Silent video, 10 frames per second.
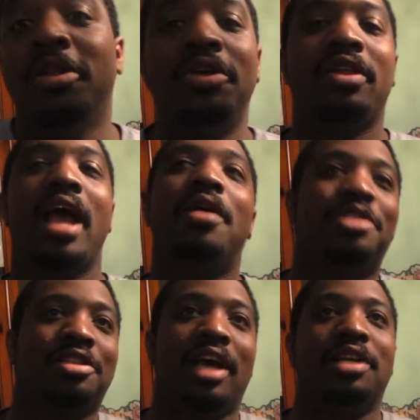Literally, I was
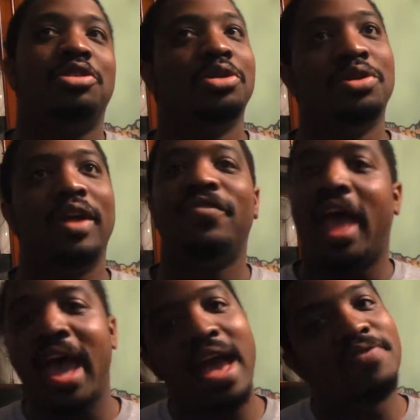just like, dude, if
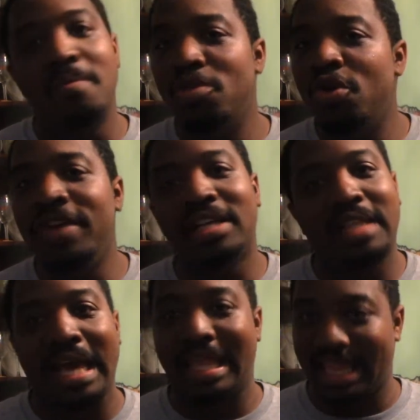the movie is
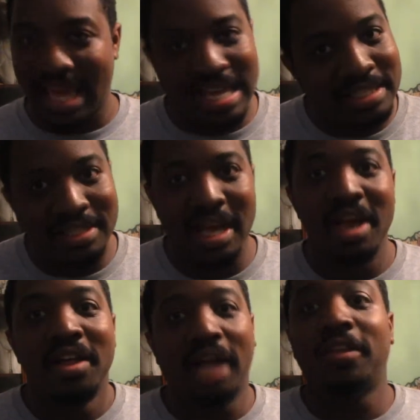like this,
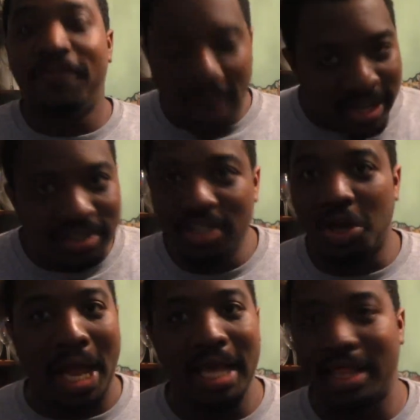like the fight scenes
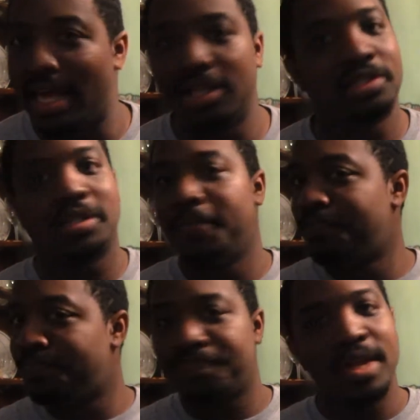are like this,
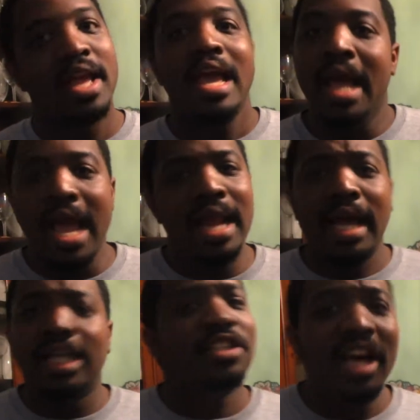and
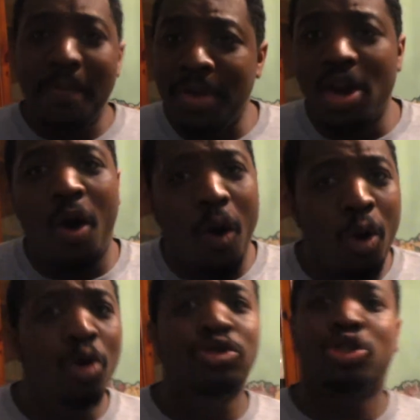like it's gonna be an
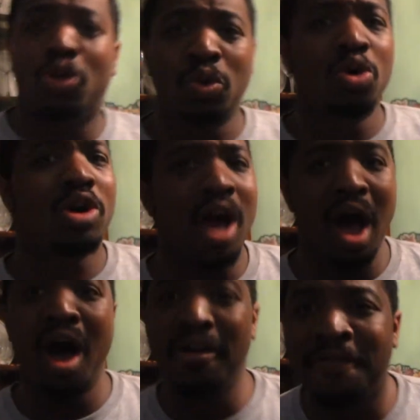old school
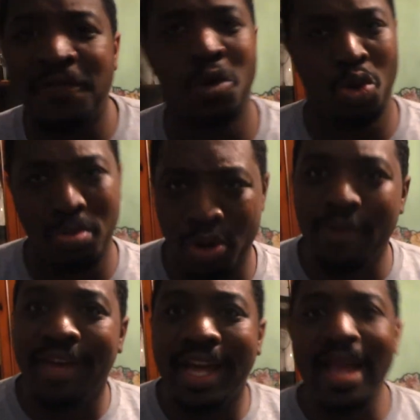kung fu
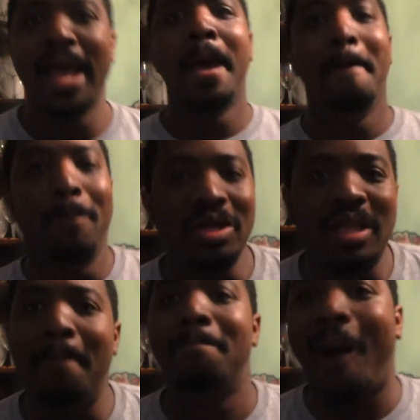movie with
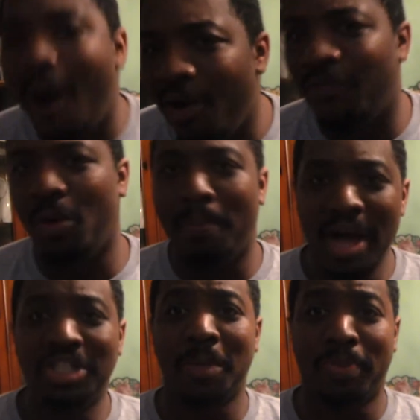the Marvel
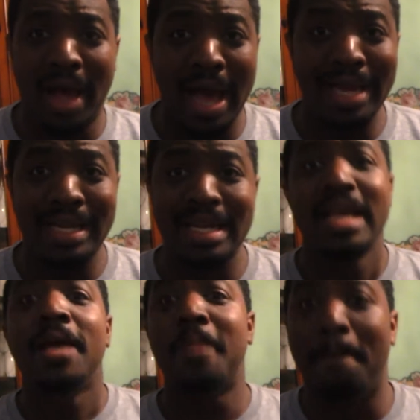budget behind it
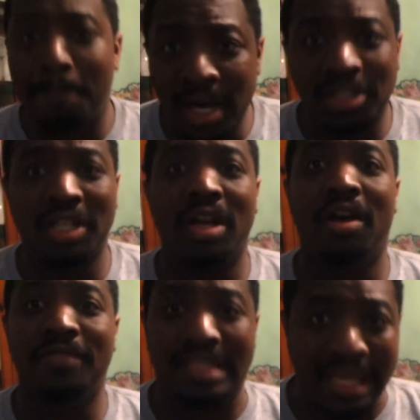and the budget
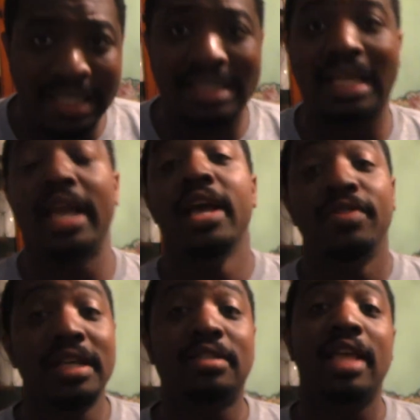of Disney.
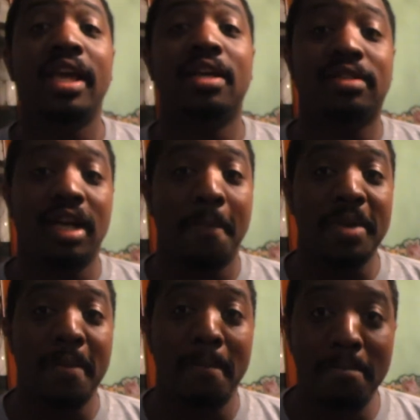This thing is gonna
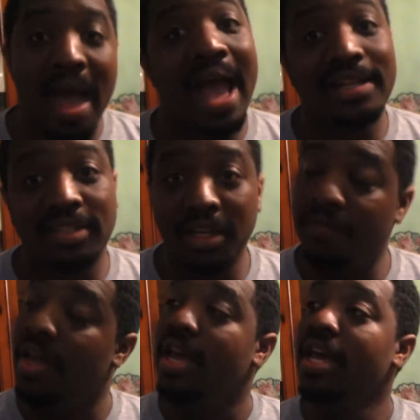be
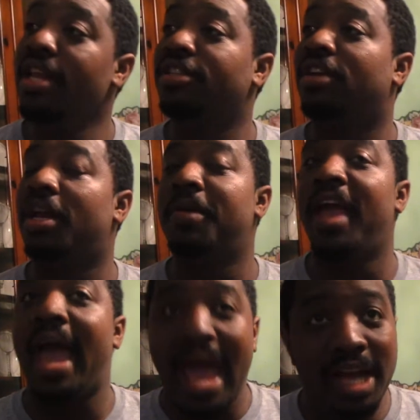massive. It is gonna be
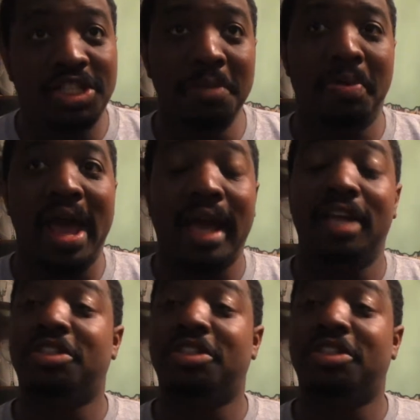action packed.